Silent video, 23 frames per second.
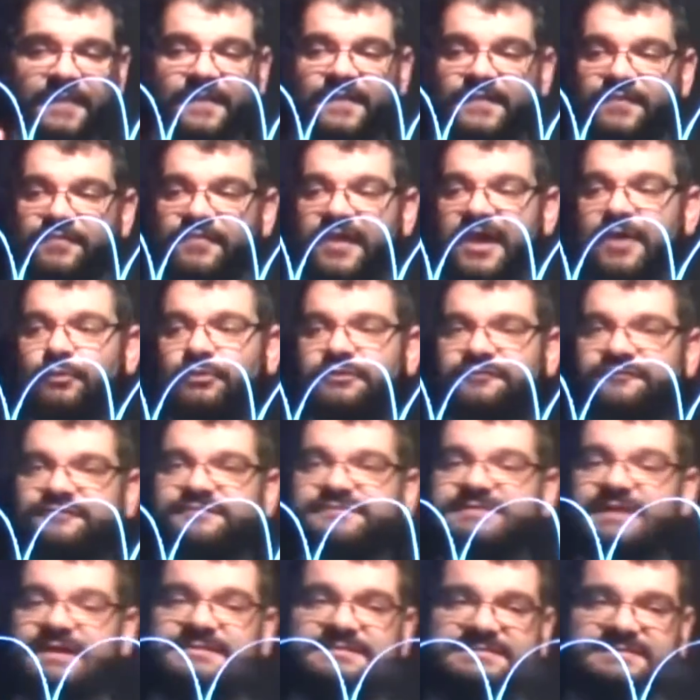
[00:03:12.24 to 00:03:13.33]
they will have
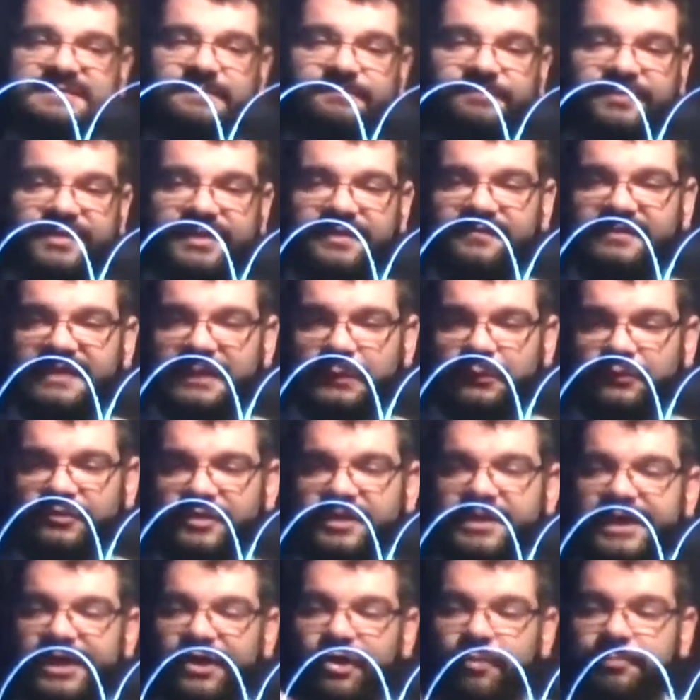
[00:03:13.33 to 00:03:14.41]
done something that will
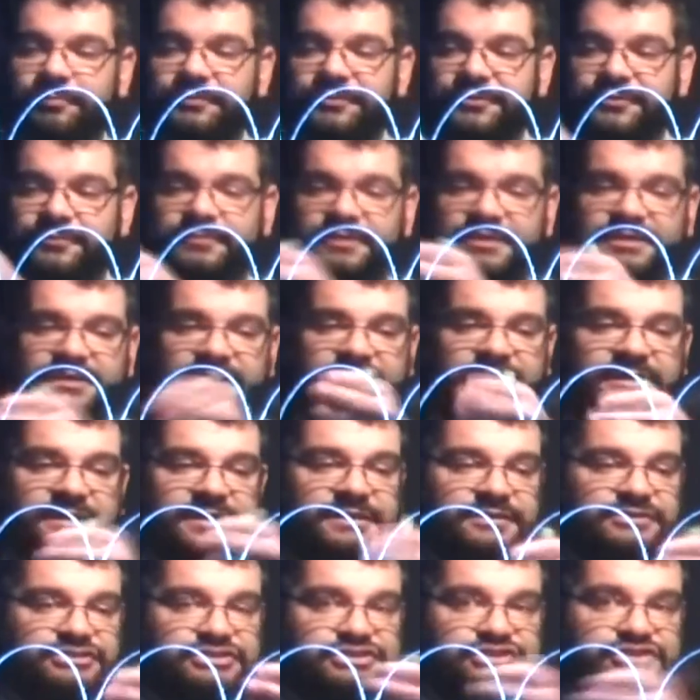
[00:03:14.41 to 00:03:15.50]
then help them
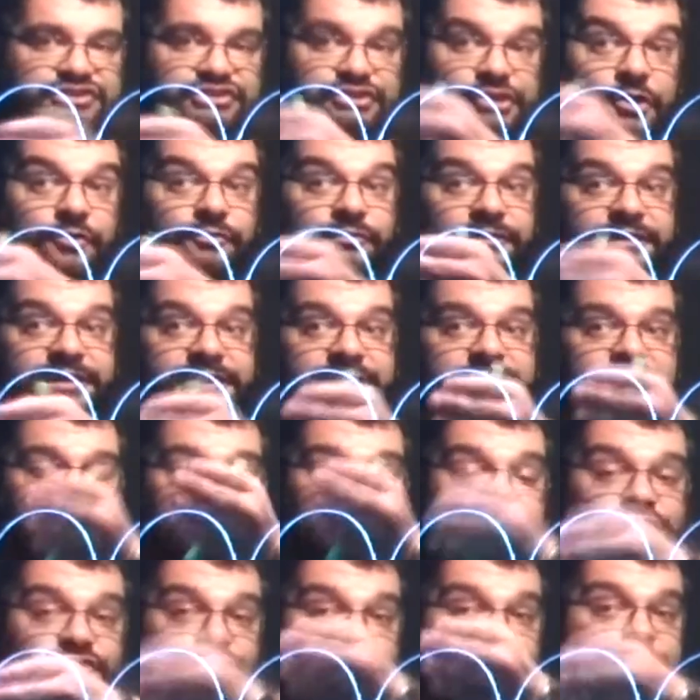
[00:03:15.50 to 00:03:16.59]
slowly
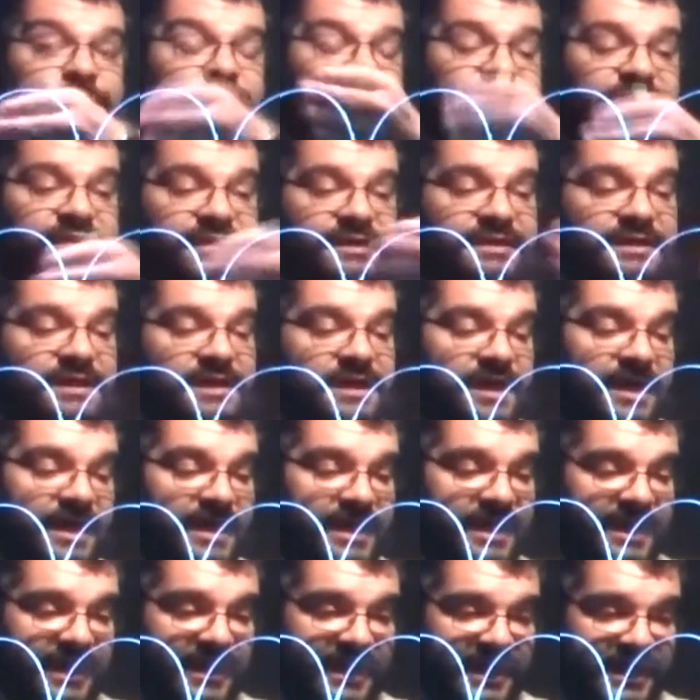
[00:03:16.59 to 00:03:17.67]
and cumulatively
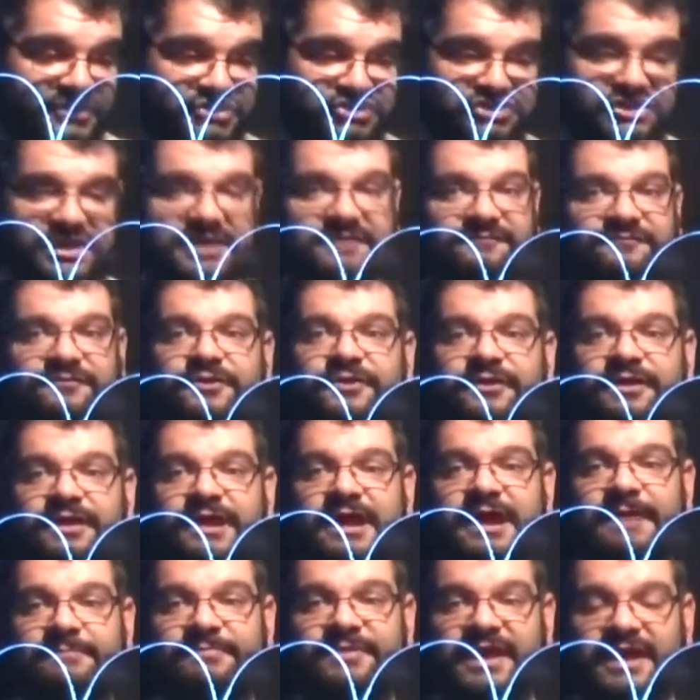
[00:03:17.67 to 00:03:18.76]
achieve their
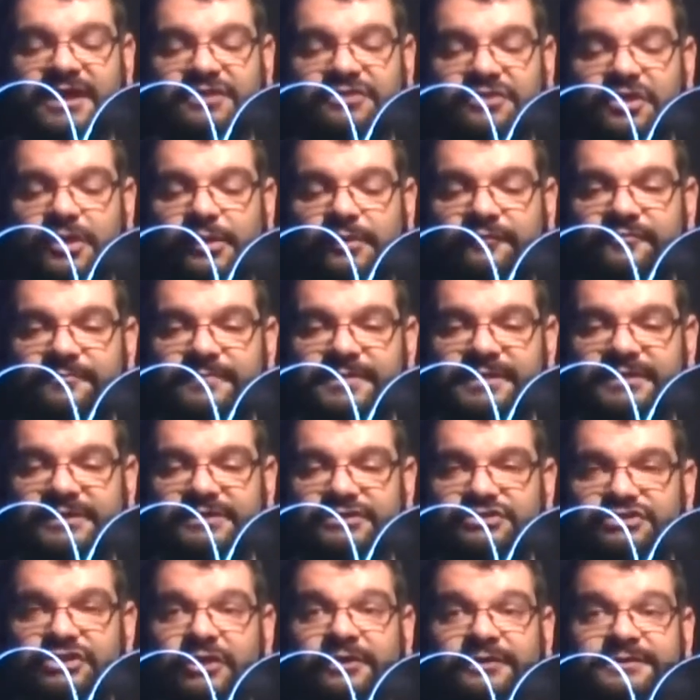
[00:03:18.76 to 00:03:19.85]
end goal of $1
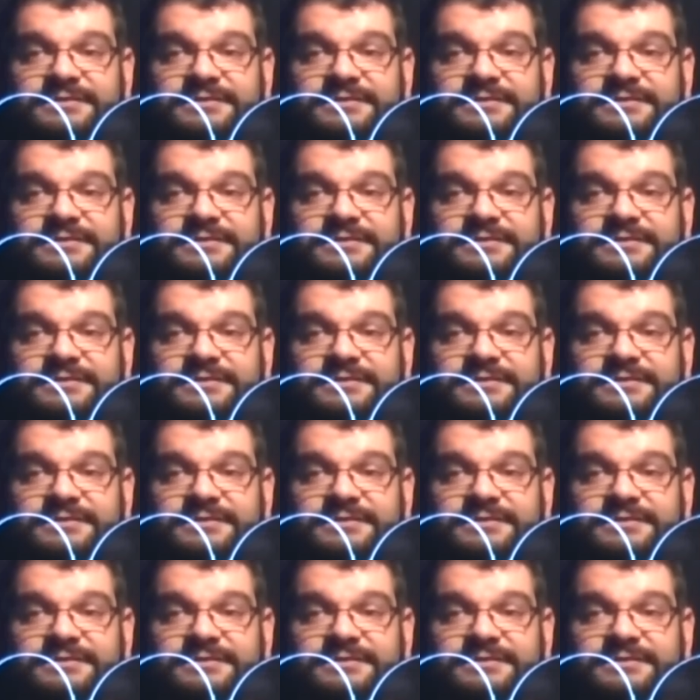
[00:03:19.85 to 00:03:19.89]
million